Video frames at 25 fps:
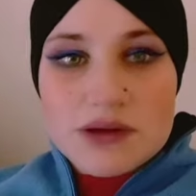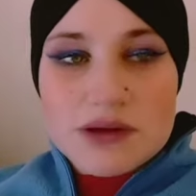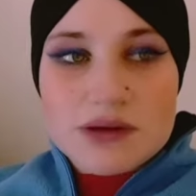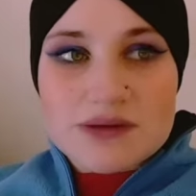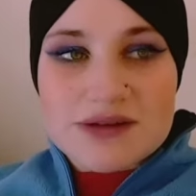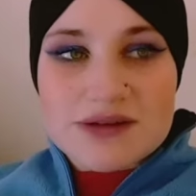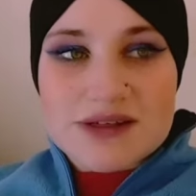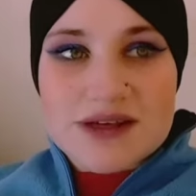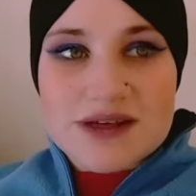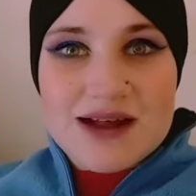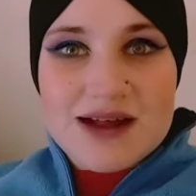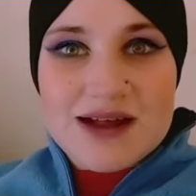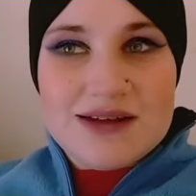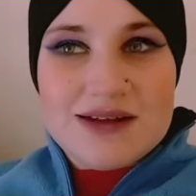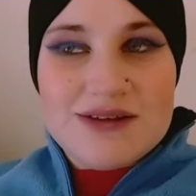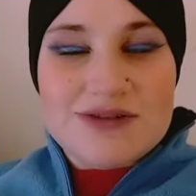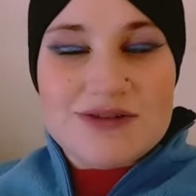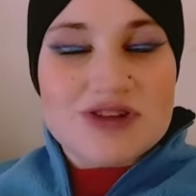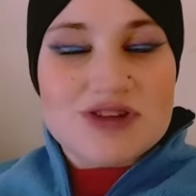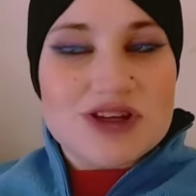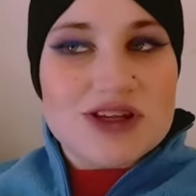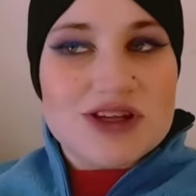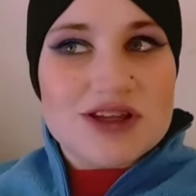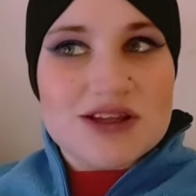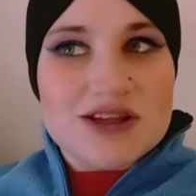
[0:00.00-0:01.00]
it's like how do you
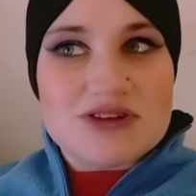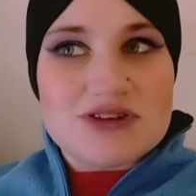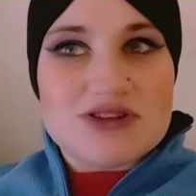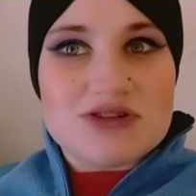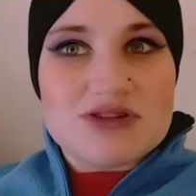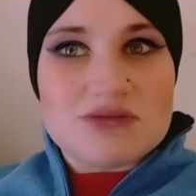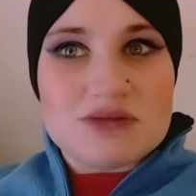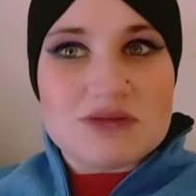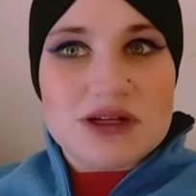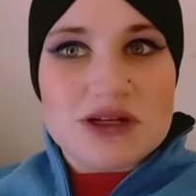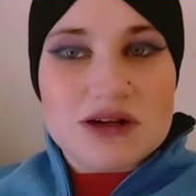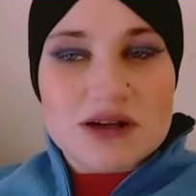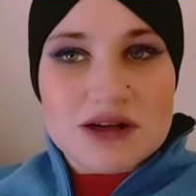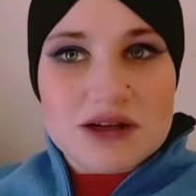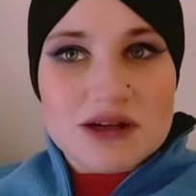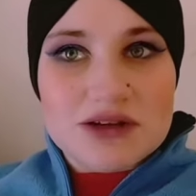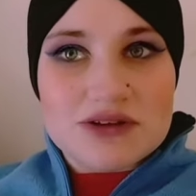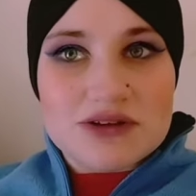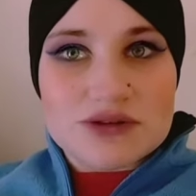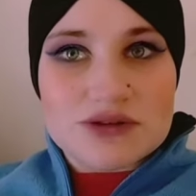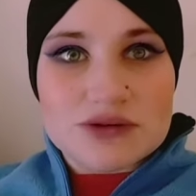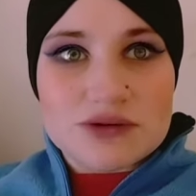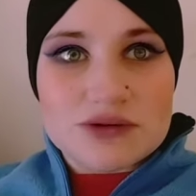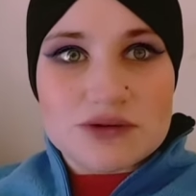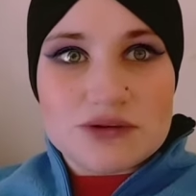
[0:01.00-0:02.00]
say that to somebody in high
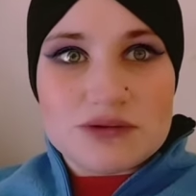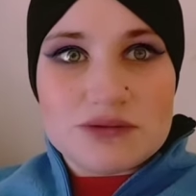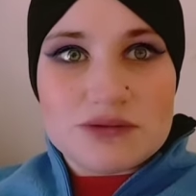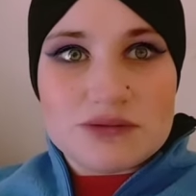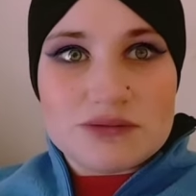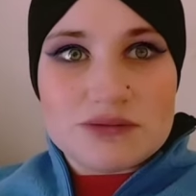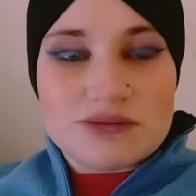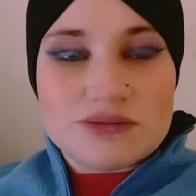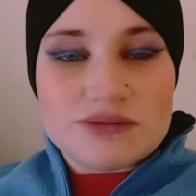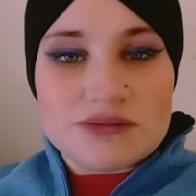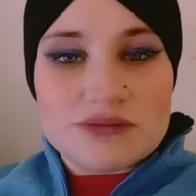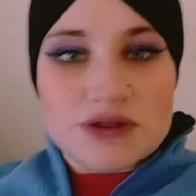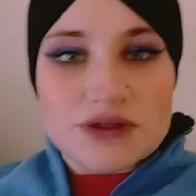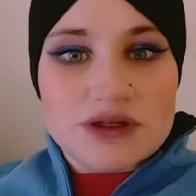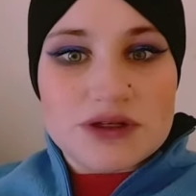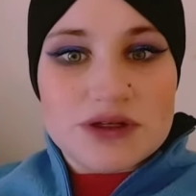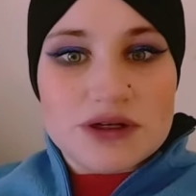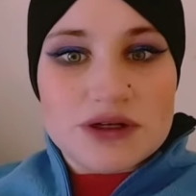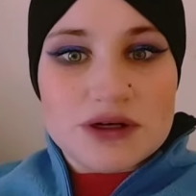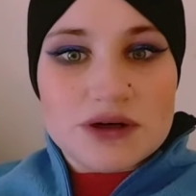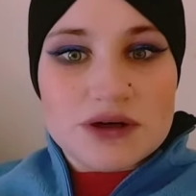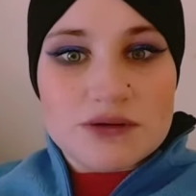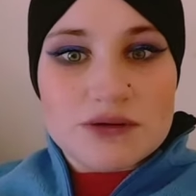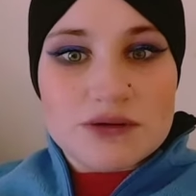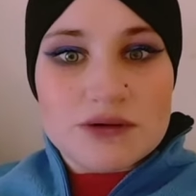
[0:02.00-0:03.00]
school you
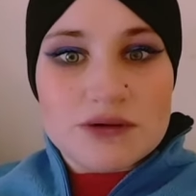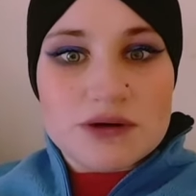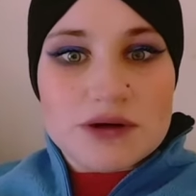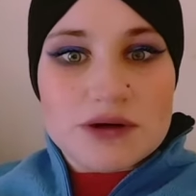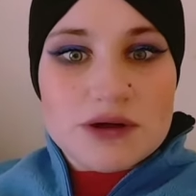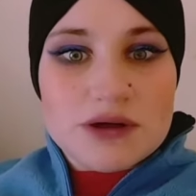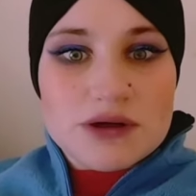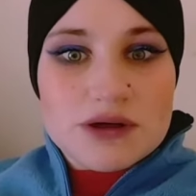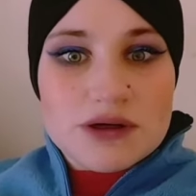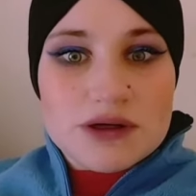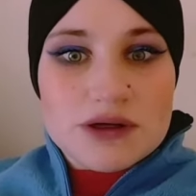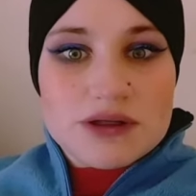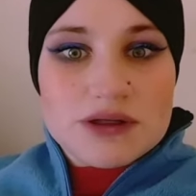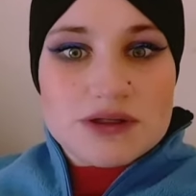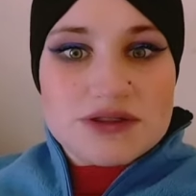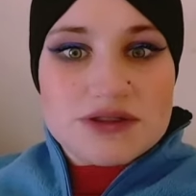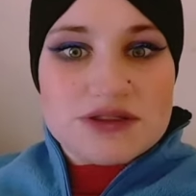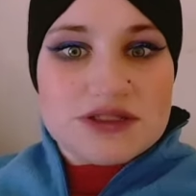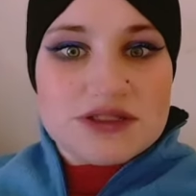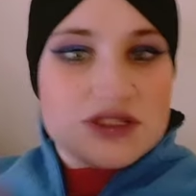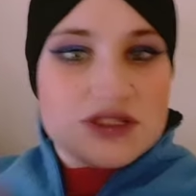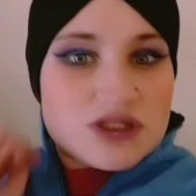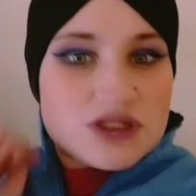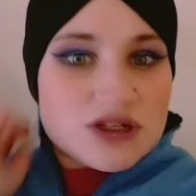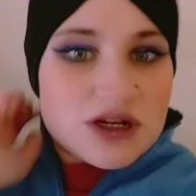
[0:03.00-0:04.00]
know and this
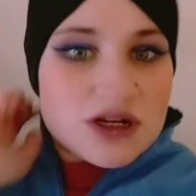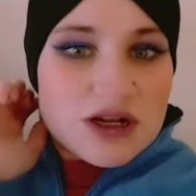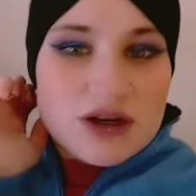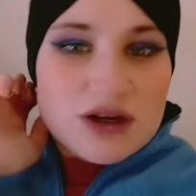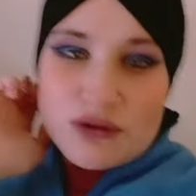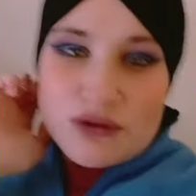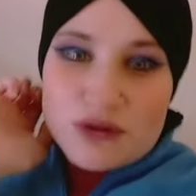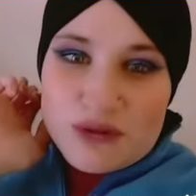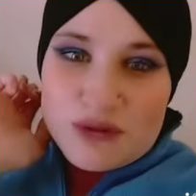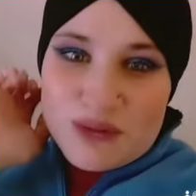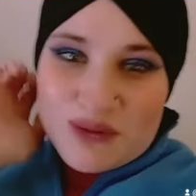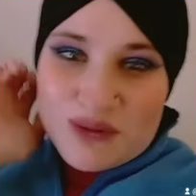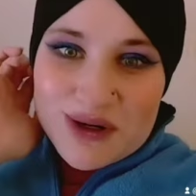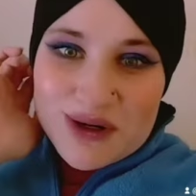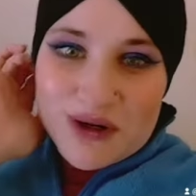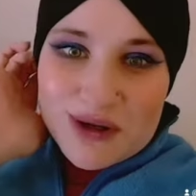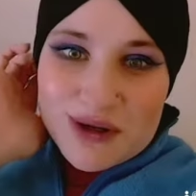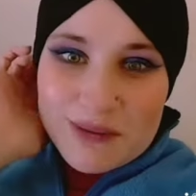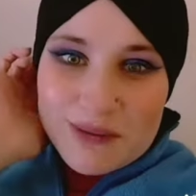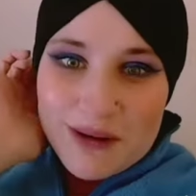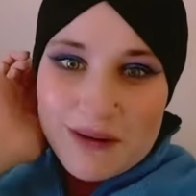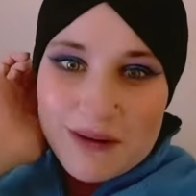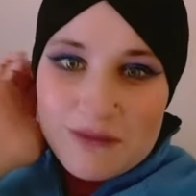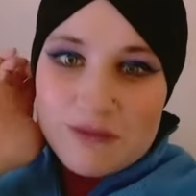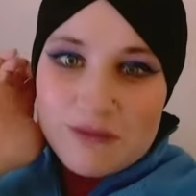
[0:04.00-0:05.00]
teacher, I don't know what her
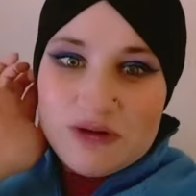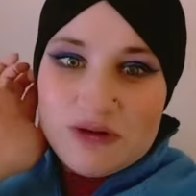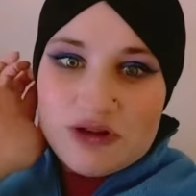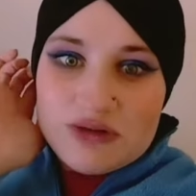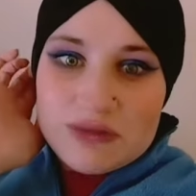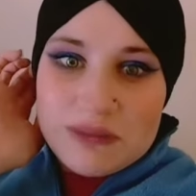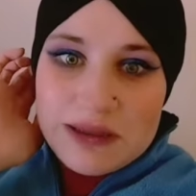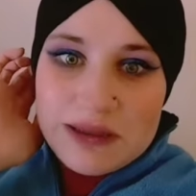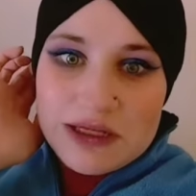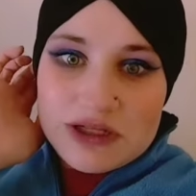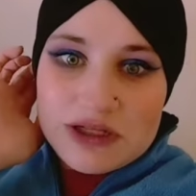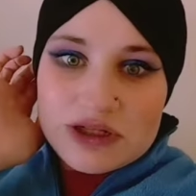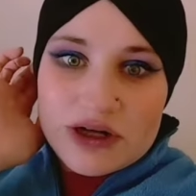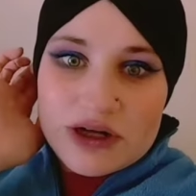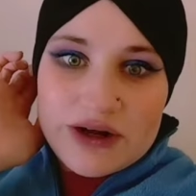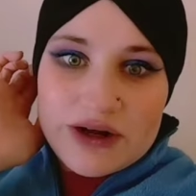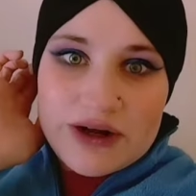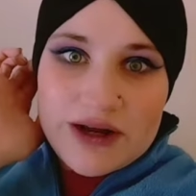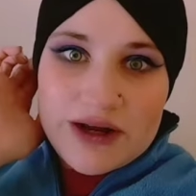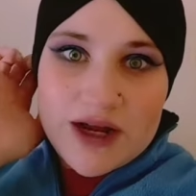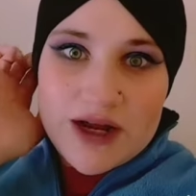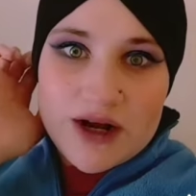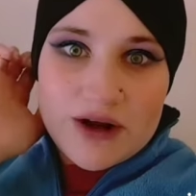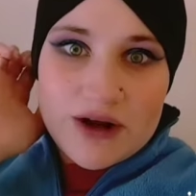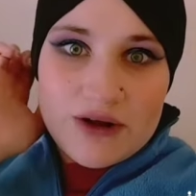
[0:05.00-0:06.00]
problem was with me. I tried
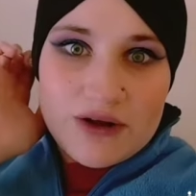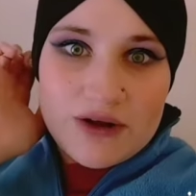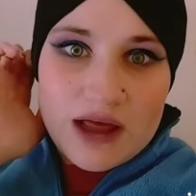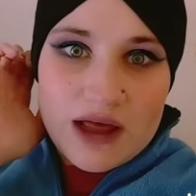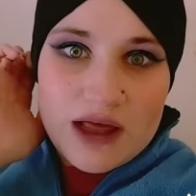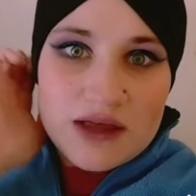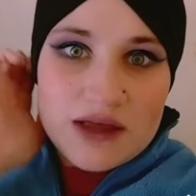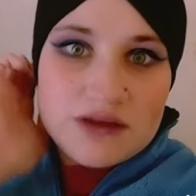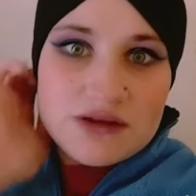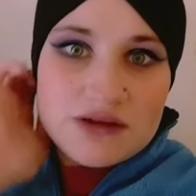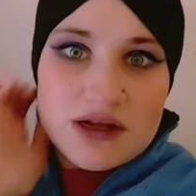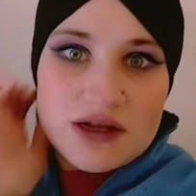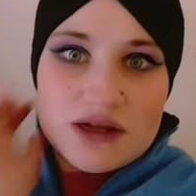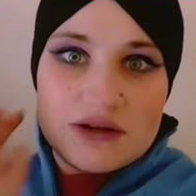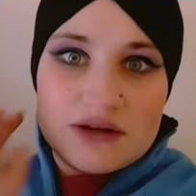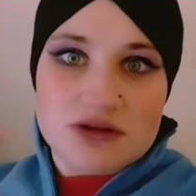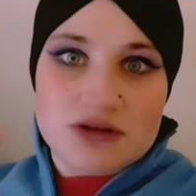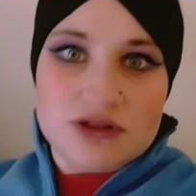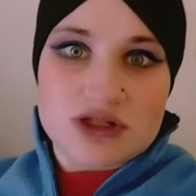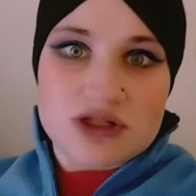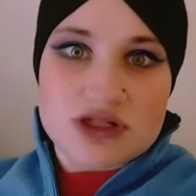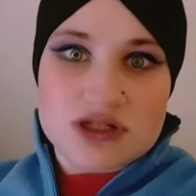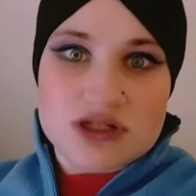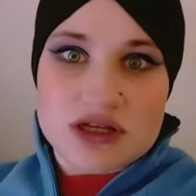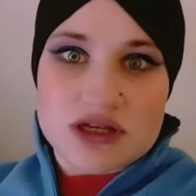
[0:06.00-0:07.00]
to take her class and I
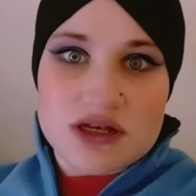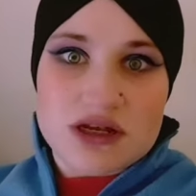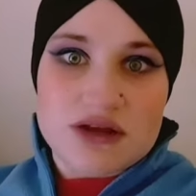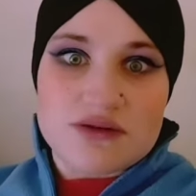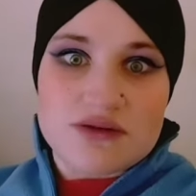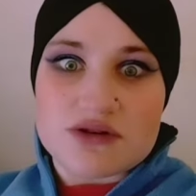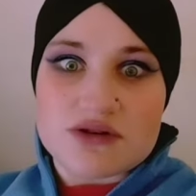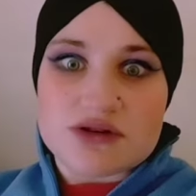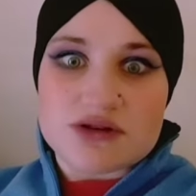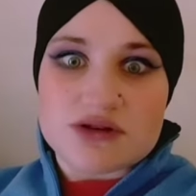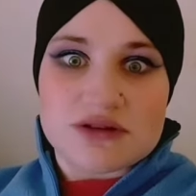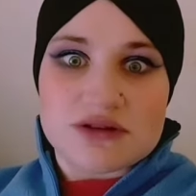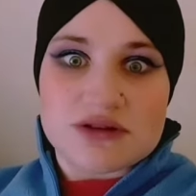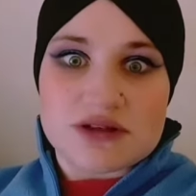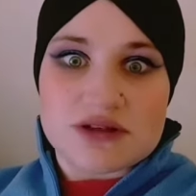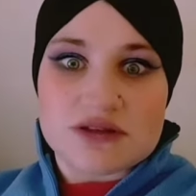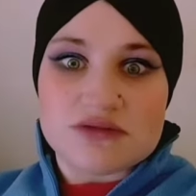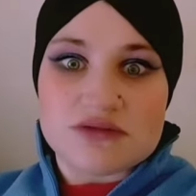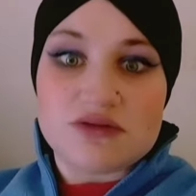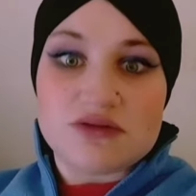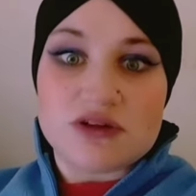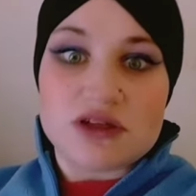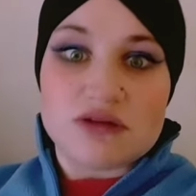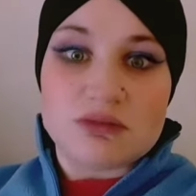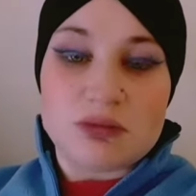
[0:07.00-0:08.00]
just could never
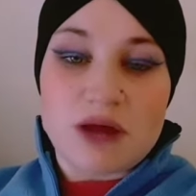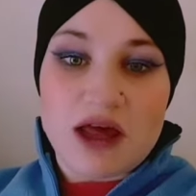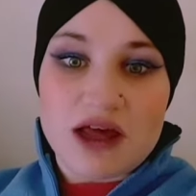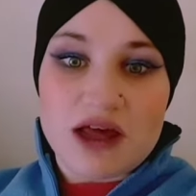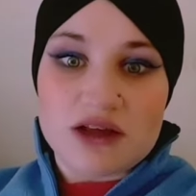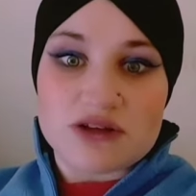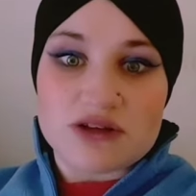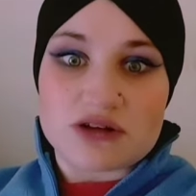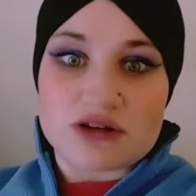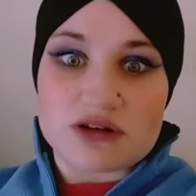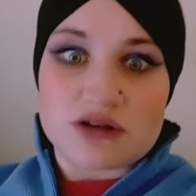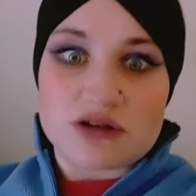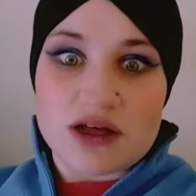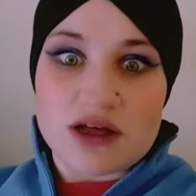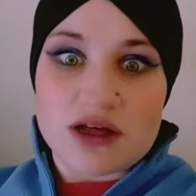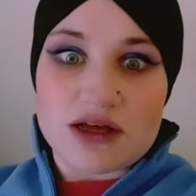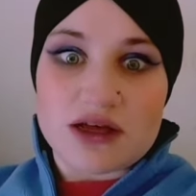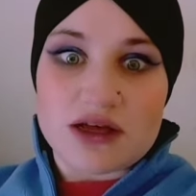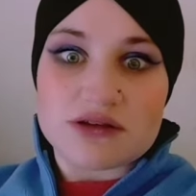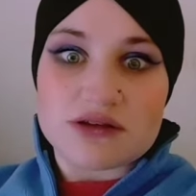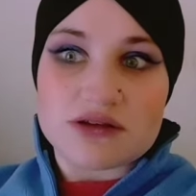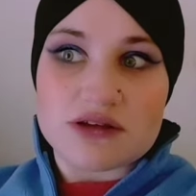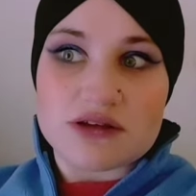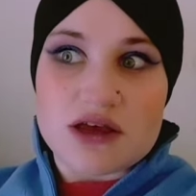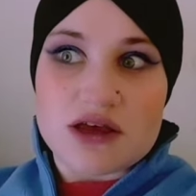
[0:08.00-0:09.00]
successfully pass her
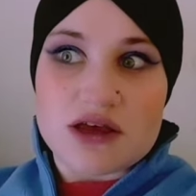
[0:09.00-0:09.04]
class.